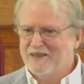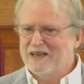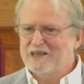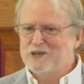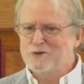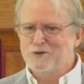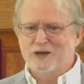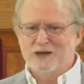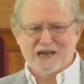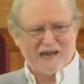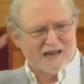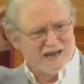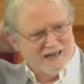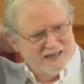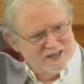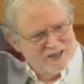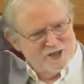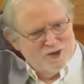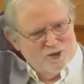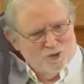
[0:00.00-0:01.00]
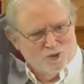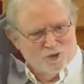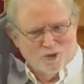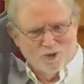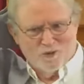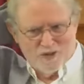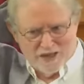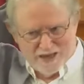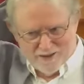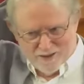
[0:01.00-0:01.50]
They do it kind of, it's
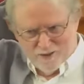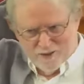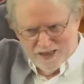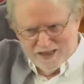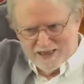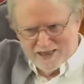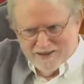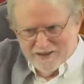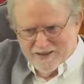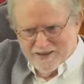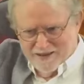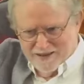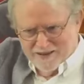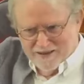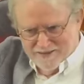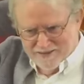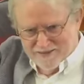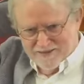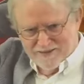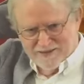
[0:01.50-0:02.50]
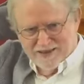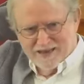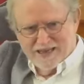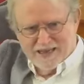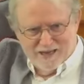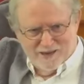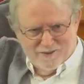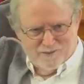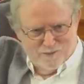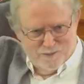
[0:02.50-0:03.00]
cool. They always
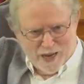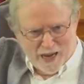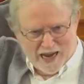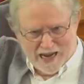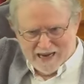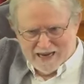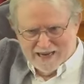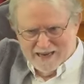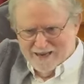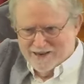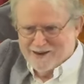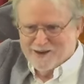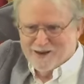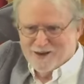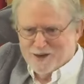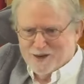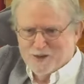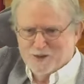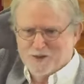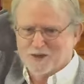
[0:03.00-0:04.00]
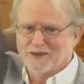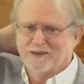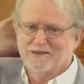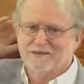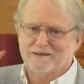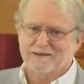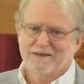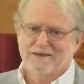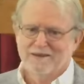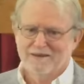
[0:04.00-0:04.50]
get it back, you know,
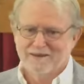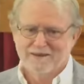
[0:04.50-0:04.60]
and.